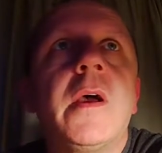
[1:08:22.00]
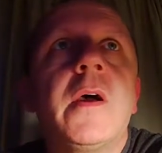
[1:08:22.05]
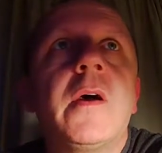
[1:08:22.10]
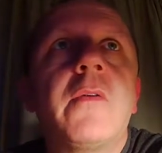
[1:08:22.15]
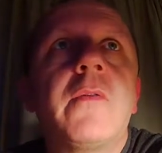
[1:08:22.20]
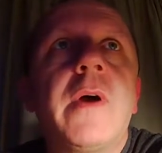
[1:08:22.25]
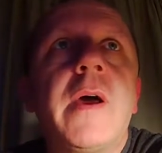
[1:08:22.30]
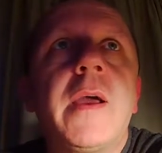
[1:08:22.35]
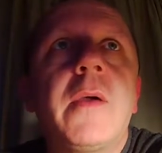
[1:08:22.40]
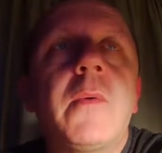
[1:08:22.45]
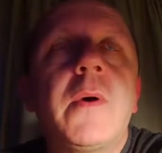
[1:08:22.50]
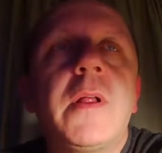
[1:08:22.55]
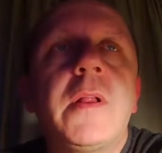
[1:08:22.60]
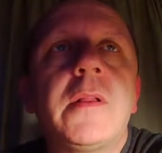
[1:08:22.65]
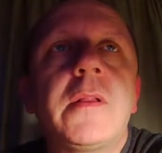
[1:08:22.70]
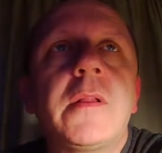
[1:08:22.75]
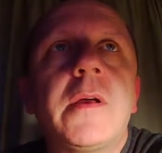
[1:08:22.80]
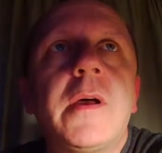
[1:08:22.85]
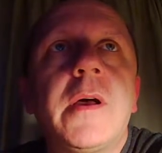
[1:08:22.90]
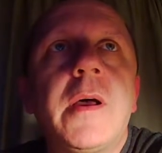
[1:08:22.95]
Right,
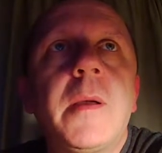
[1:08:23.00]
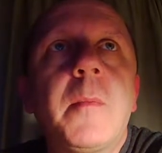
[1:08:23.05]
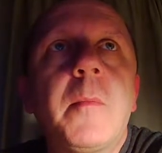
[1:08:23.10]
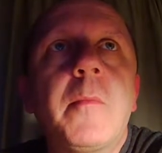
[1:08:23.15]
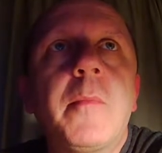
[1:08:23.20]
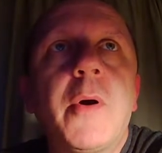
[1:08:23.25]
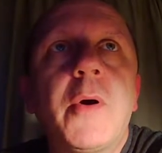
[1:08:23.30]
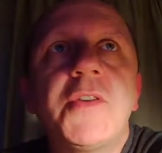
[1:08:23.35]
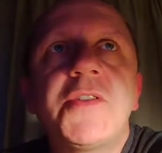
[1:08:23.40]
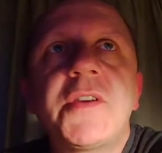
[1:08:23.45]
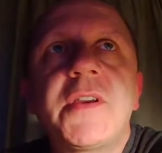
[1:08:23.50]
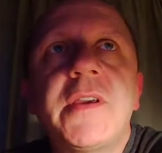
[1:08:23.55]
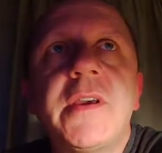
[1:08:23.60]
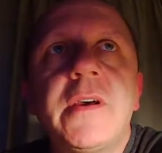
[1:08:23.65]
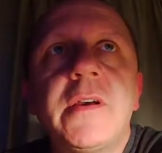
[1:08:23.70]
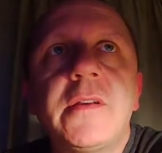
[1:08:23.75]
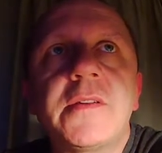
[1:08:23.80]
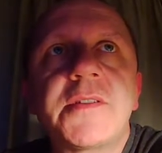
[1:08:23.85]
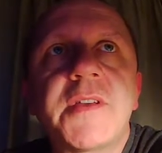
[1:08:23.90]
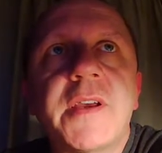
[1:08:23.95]
well, boys and
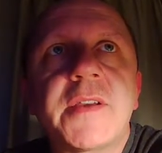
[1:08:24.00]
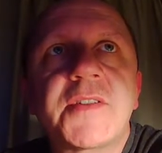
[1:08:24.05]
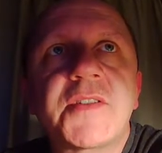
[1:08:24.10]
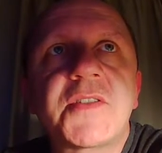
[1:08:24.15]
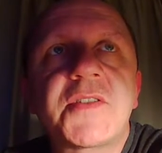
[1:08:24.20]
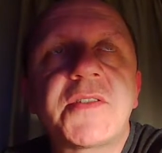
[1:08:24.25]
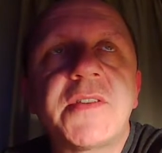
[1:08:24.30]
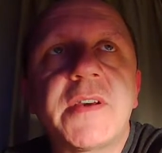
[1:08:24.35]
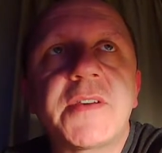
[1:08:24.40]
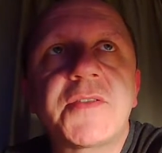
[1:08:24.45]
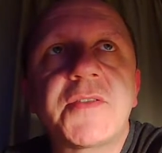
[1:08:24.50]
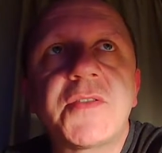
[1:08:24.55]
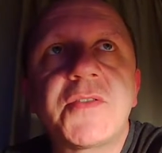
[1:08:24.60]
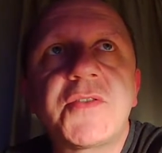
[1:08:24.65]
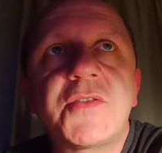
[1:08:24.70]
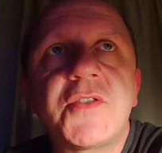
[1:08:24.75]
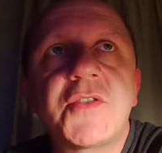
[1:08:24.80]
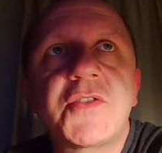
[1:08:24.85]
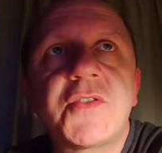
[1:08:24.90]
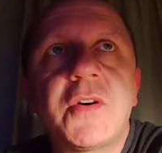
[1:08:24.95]
girls, that's us
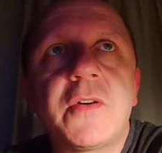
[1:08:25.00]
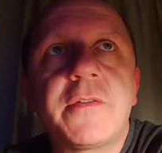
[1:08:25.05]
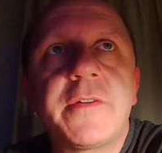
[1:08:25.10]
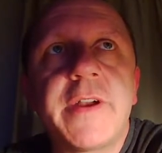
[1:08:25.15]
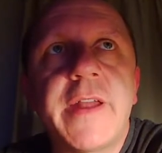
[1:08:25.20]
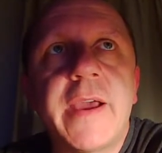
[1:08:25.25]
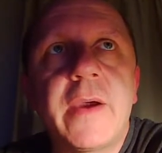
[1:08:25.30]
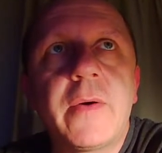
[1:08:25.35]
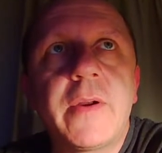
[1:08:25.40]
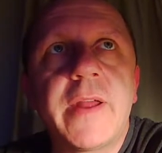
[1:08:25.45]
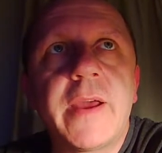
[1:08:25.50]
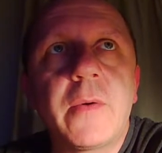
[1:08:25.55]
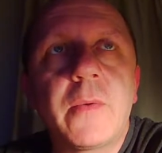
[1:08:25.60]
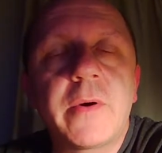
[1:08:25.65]
just over an hour now.